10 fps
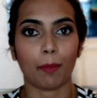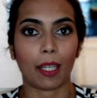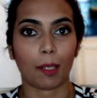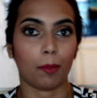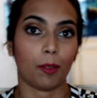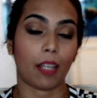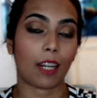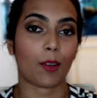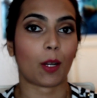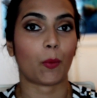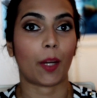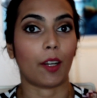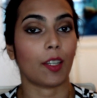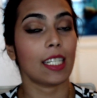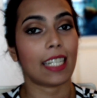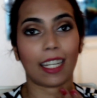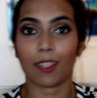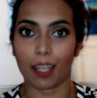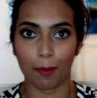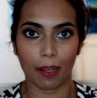a makeup look that you can wear on a
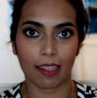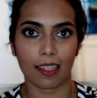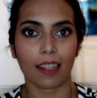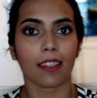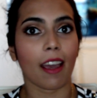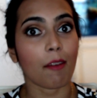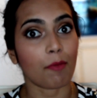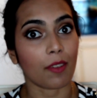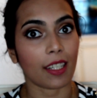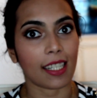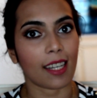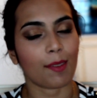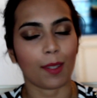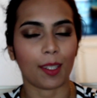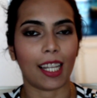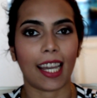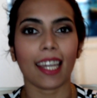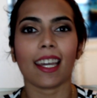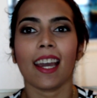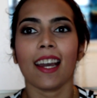day-to-day basis, every day if you'd
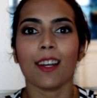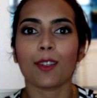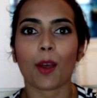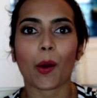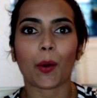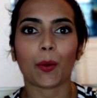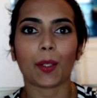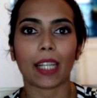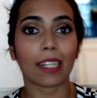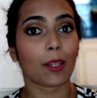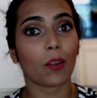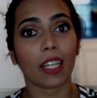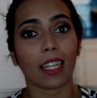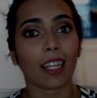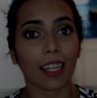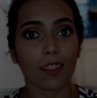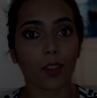like. So let's go ahead and get